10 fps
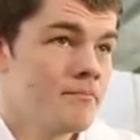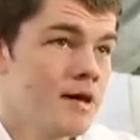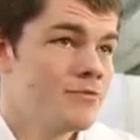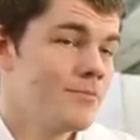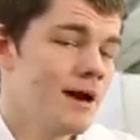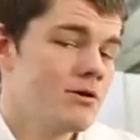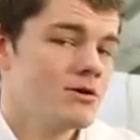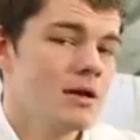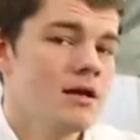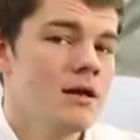petrol
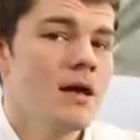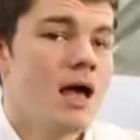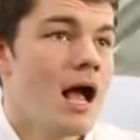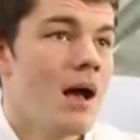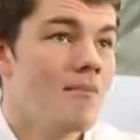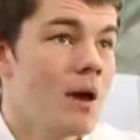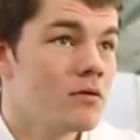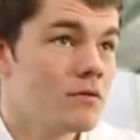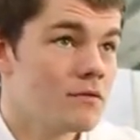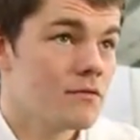powertrain.
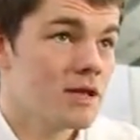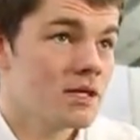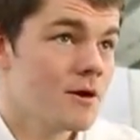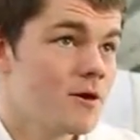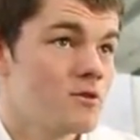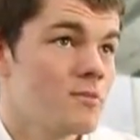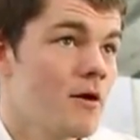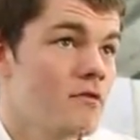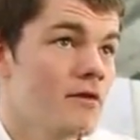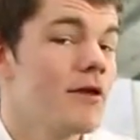The experience with
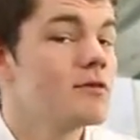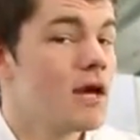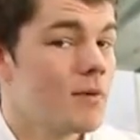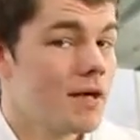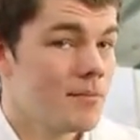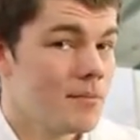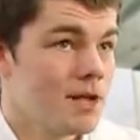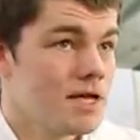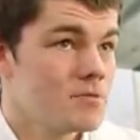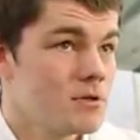both of those helped me get my
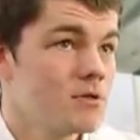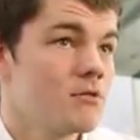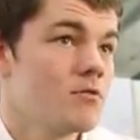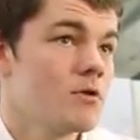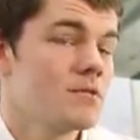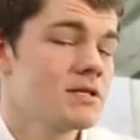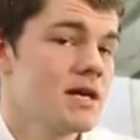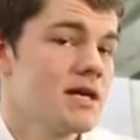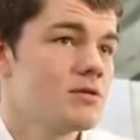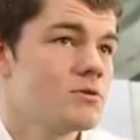placement with
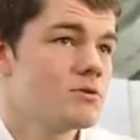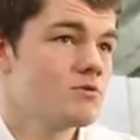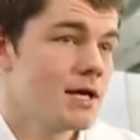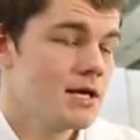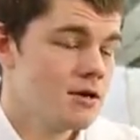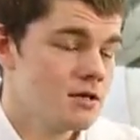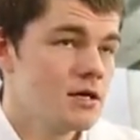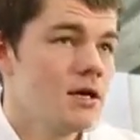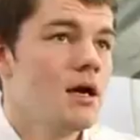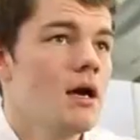Mercedes, which was really good.
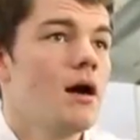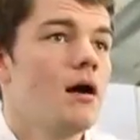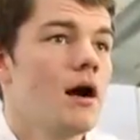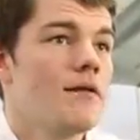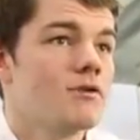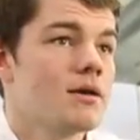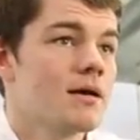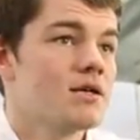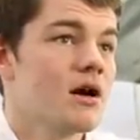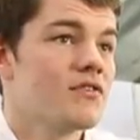I've also
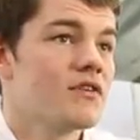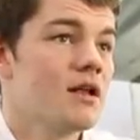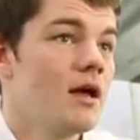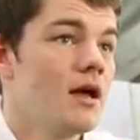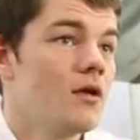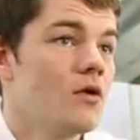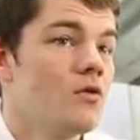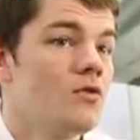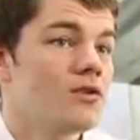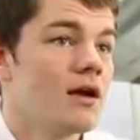had a chance to learn
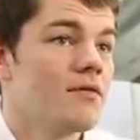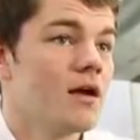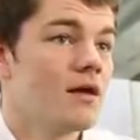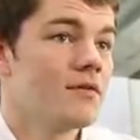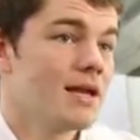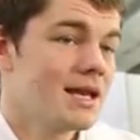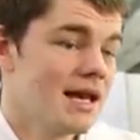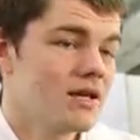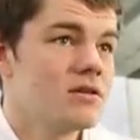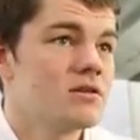all the stuff that I've learned in
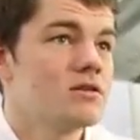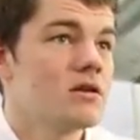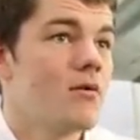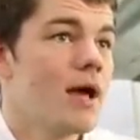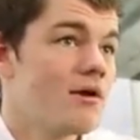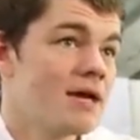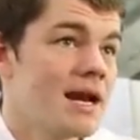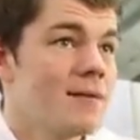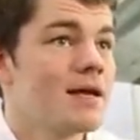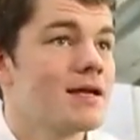lectures, so
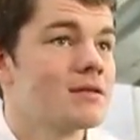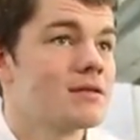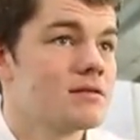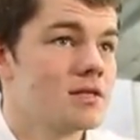aerodynamics,